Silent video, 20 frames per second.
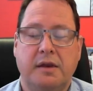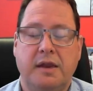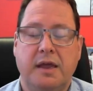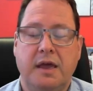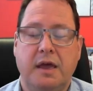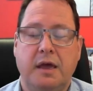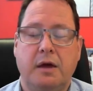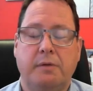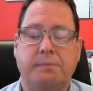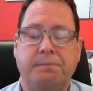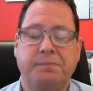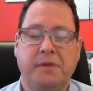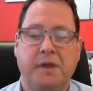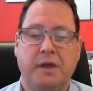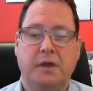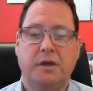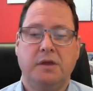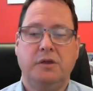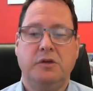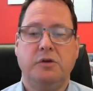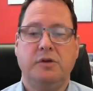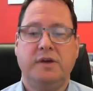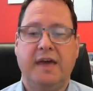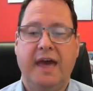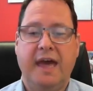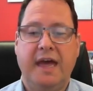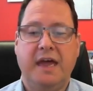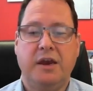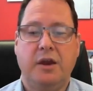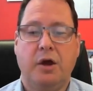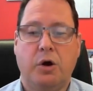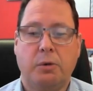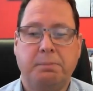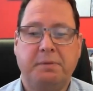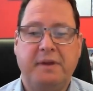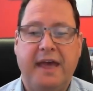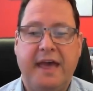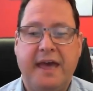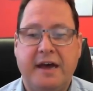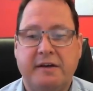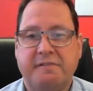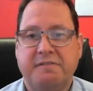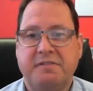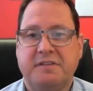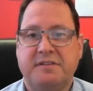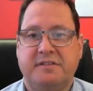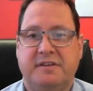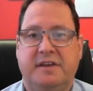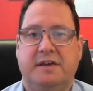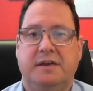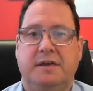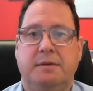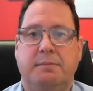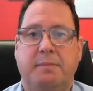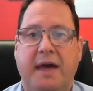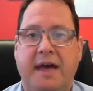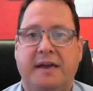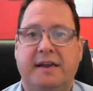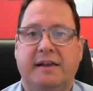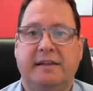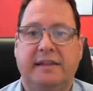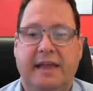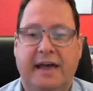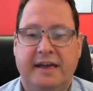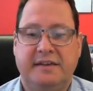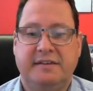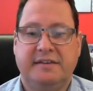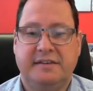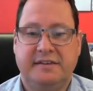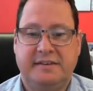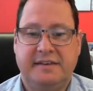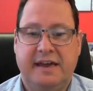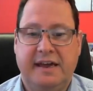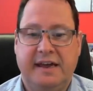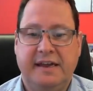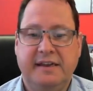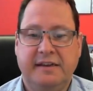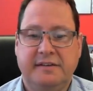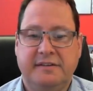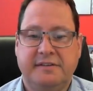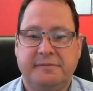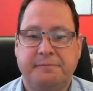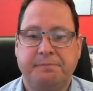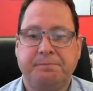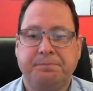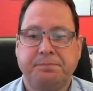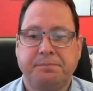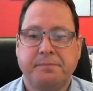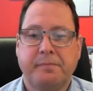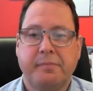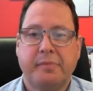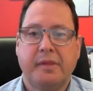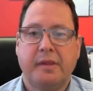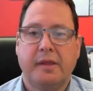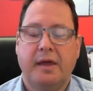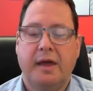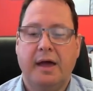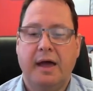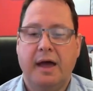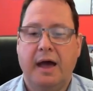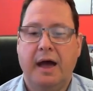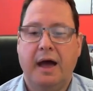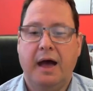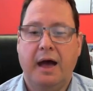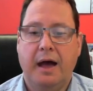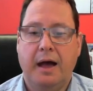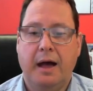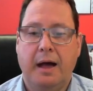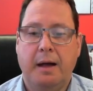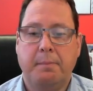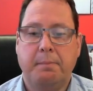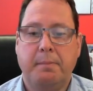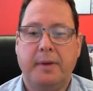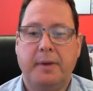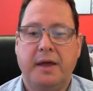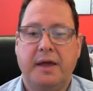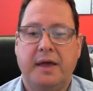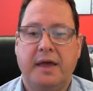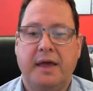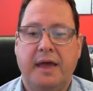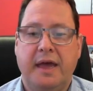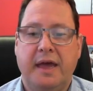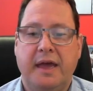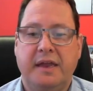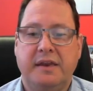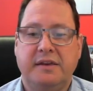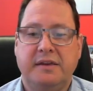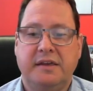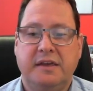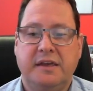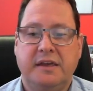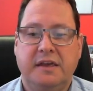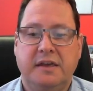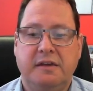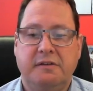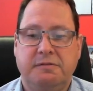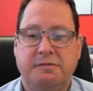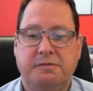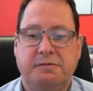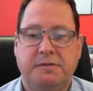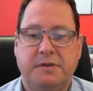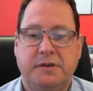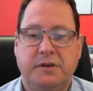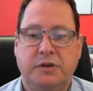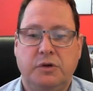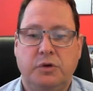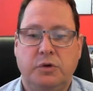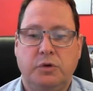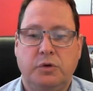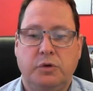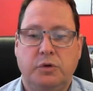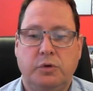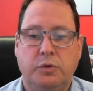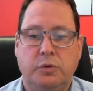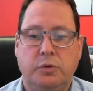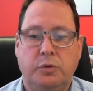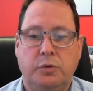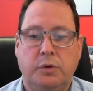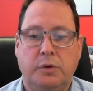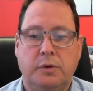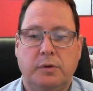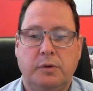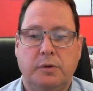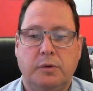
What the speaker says: Now, you can opt out of the scheme at a later date, and if you